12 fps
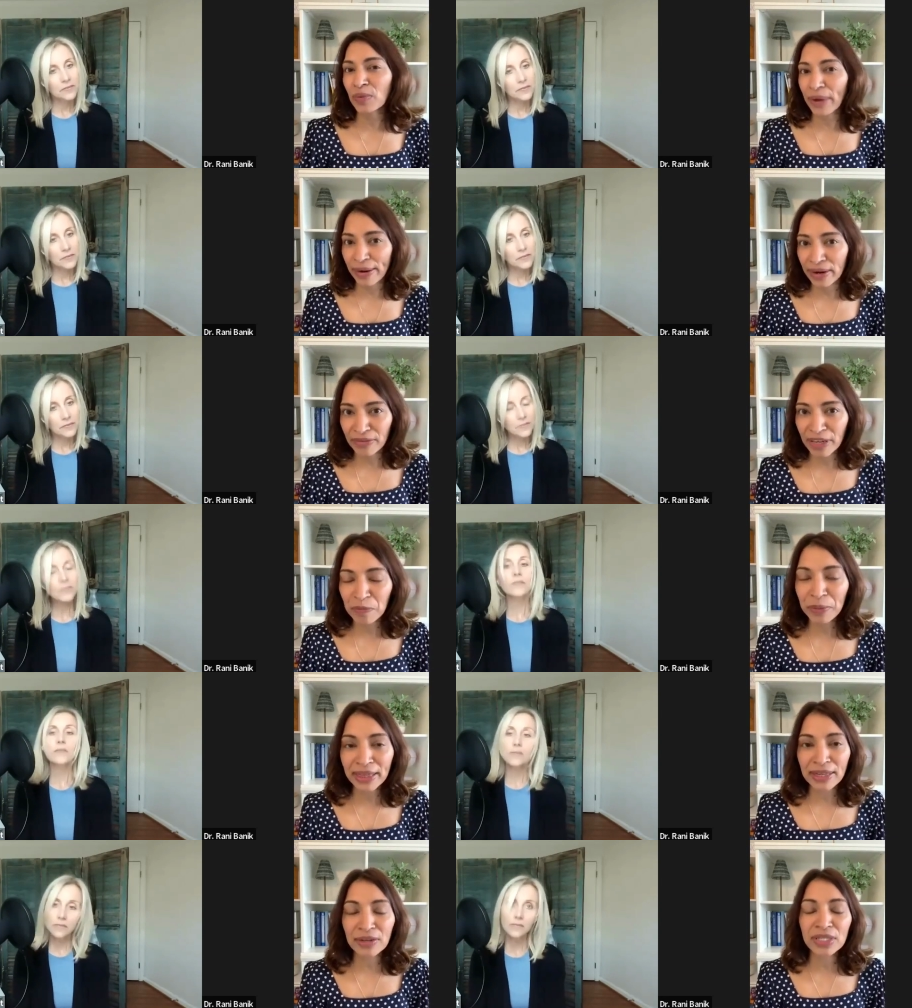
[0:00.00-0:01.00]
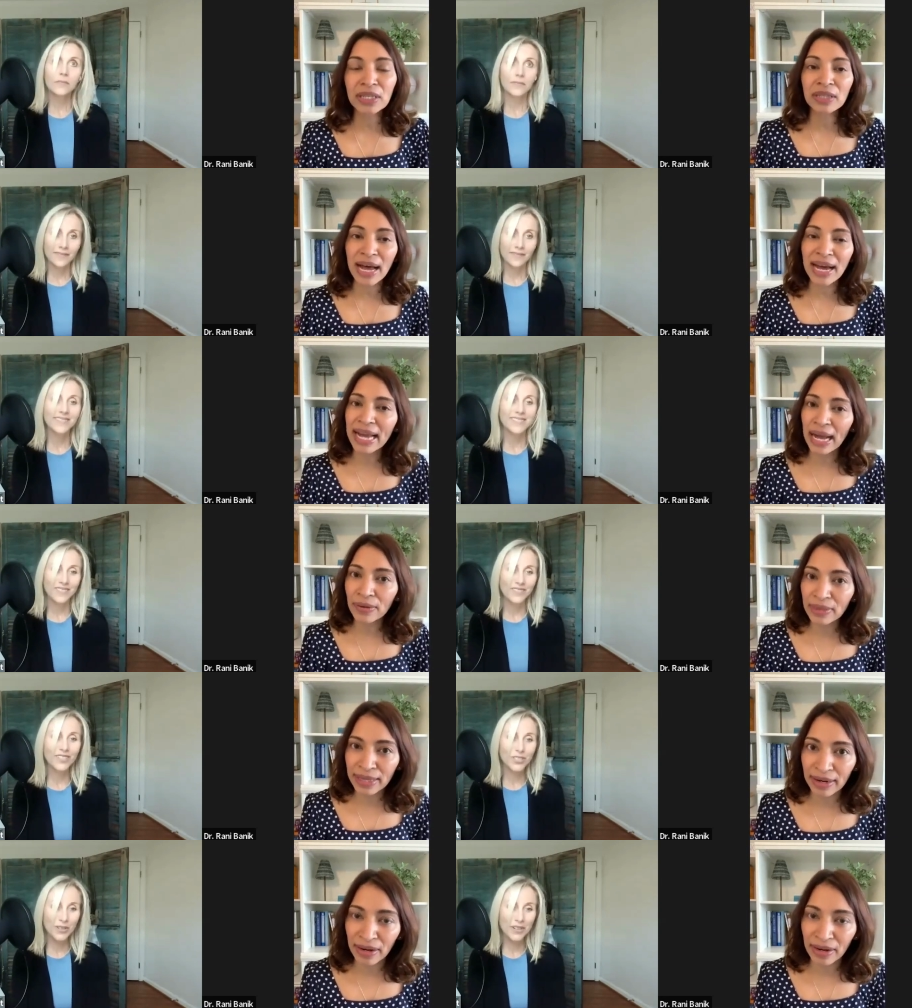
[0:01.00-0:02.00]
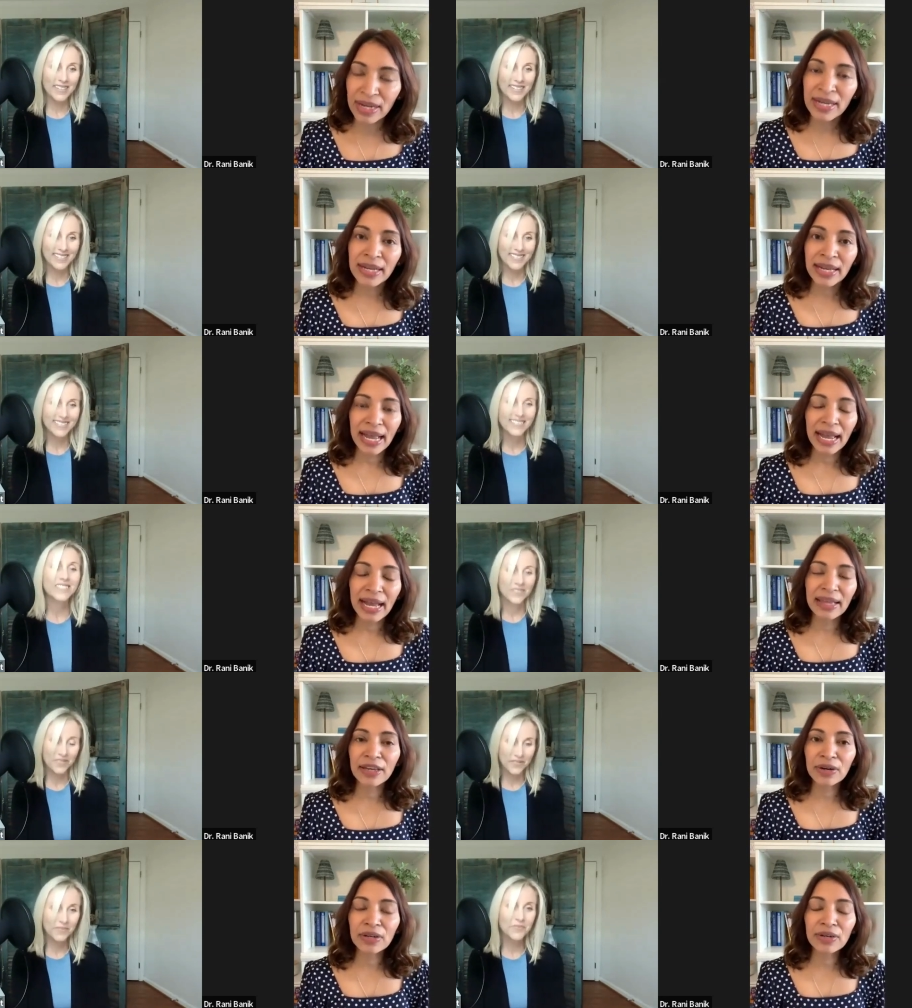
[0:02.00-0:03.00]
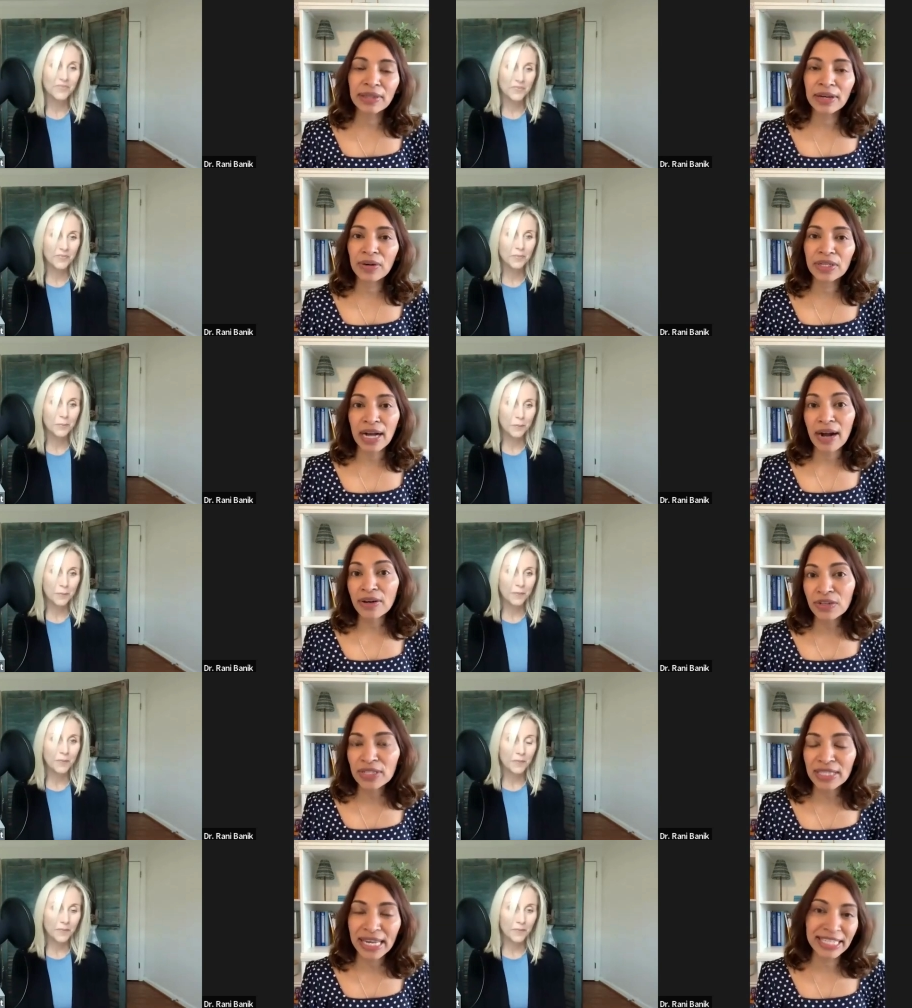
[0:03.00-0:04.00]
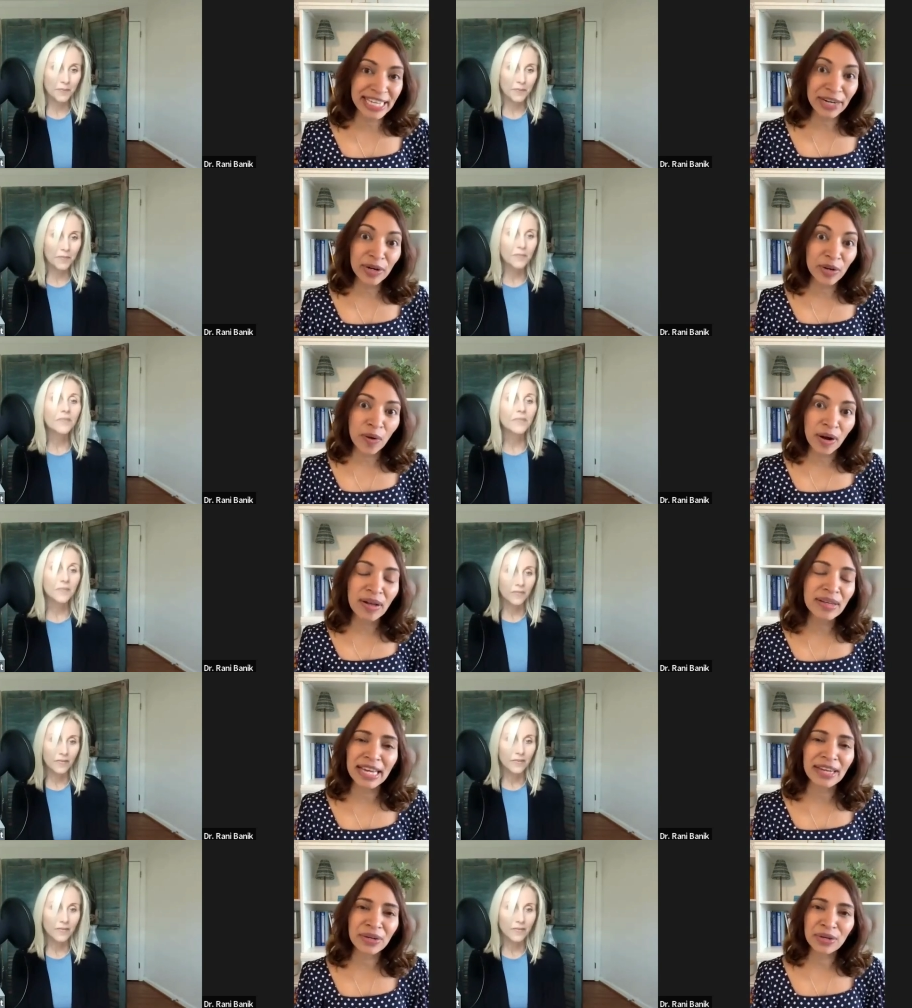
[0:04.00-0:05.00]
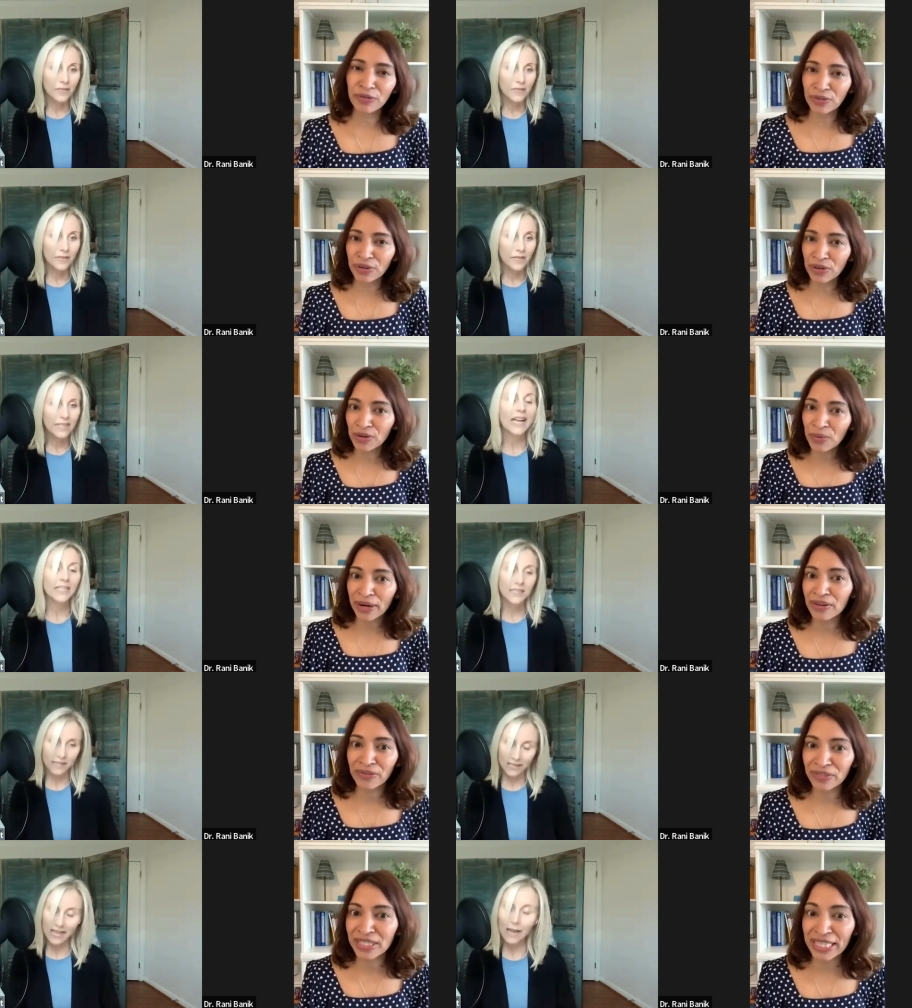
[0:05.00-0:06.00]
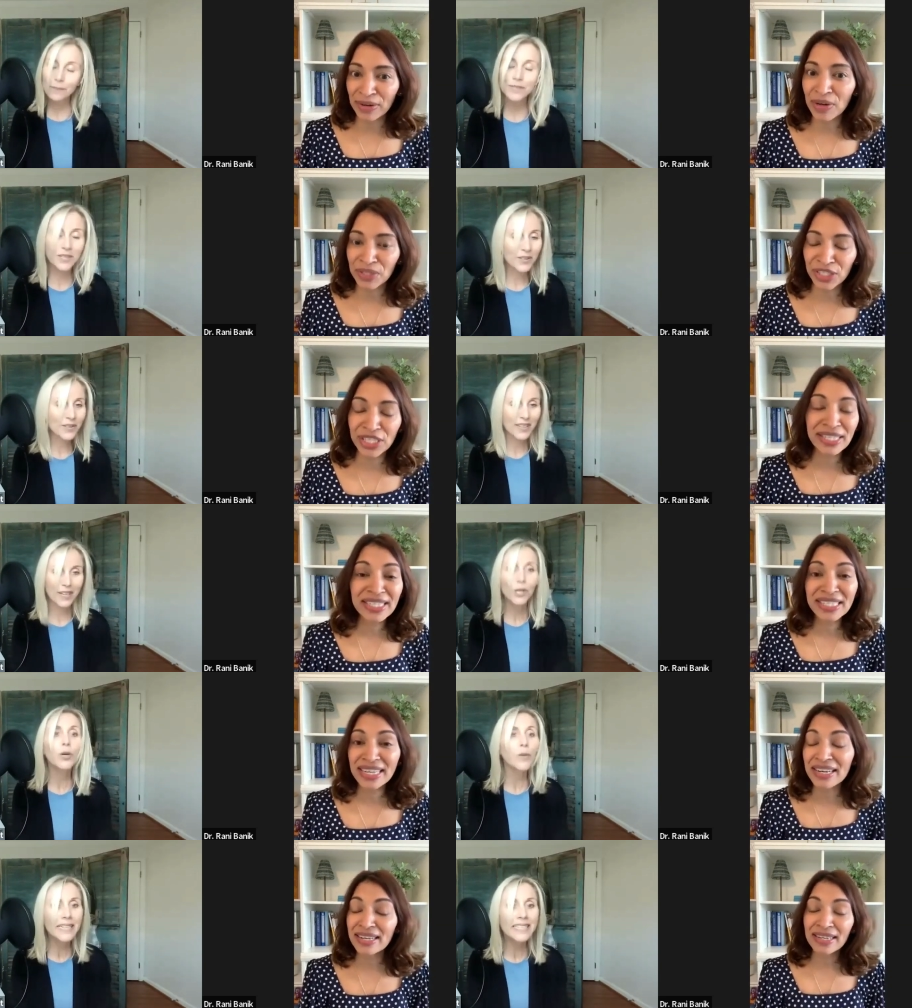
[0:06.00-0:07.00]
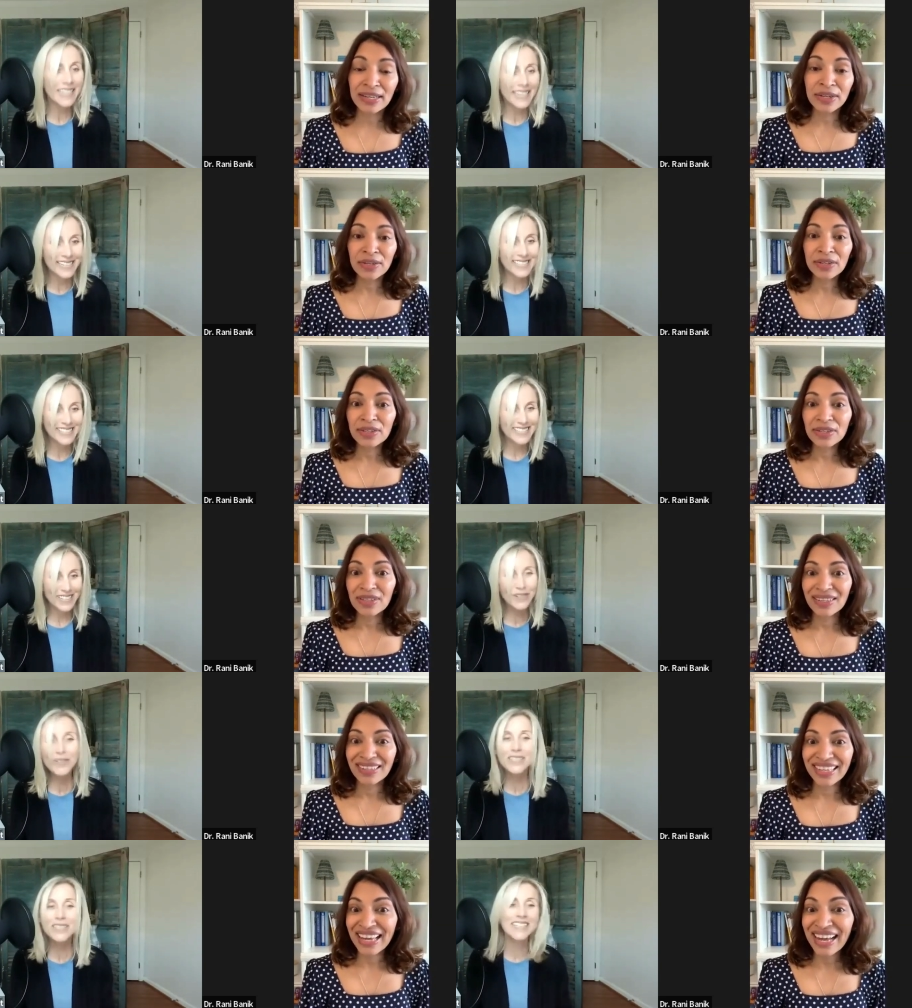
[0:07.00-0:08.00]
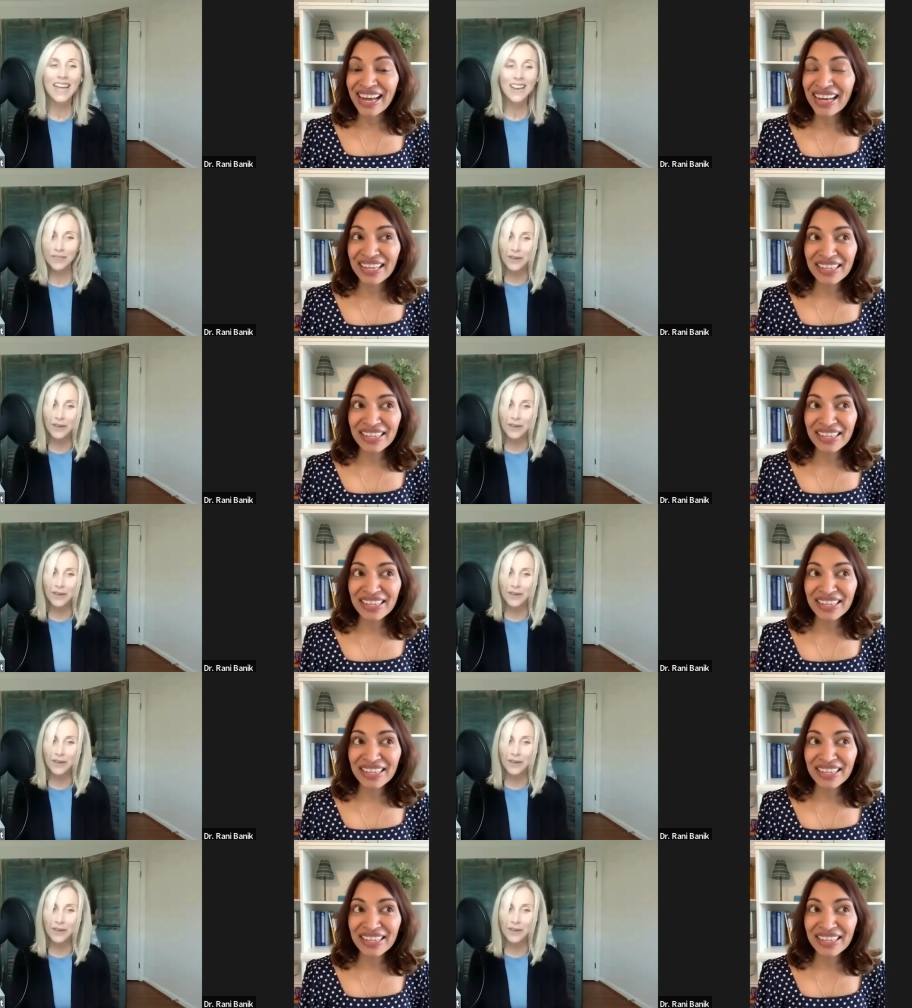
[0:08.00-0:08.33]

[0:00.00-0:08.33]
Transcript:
Speaker 1: aware of it, but there's a lot out For there. Sure. And there, there are doctors like Terry Wahls. I don't know if you're aware yes, of Terry absolutely. Who isn't? Who is yeah, not